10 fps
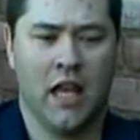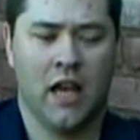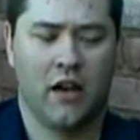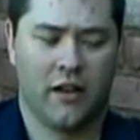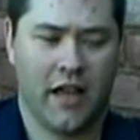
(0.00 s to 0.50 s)

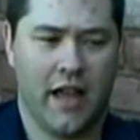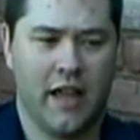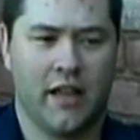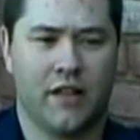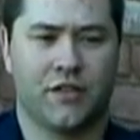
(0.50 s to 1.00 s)
okay,
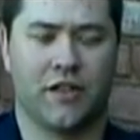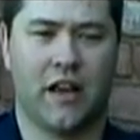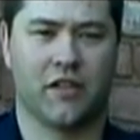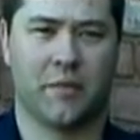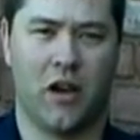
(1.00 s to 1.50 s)
so that
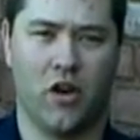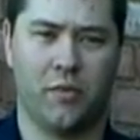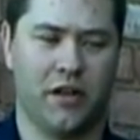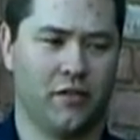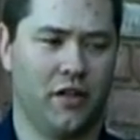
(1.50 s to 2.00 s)
was my
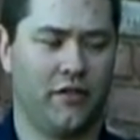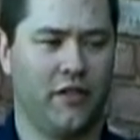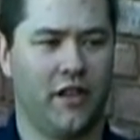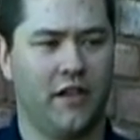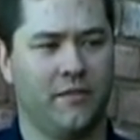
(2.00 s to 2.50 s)
opening riff, and
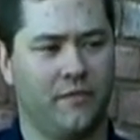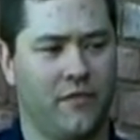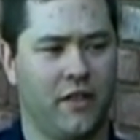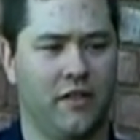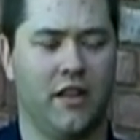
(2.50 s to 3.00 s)
then
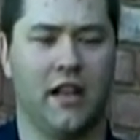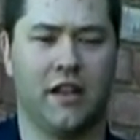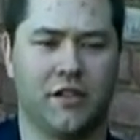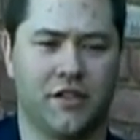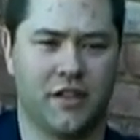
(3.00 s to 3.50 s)
I
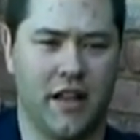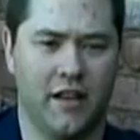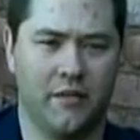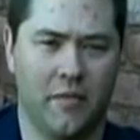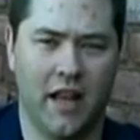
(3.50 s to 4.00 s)
just
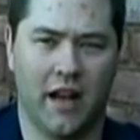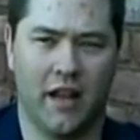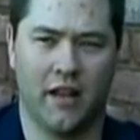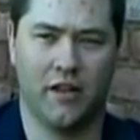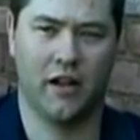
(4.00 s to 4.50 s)
said, man,
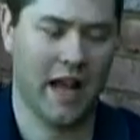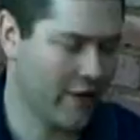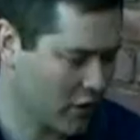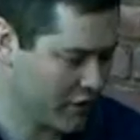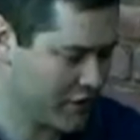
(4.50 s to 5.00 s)
I
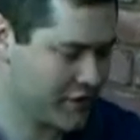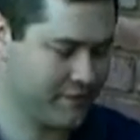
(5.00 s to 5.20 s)
have all this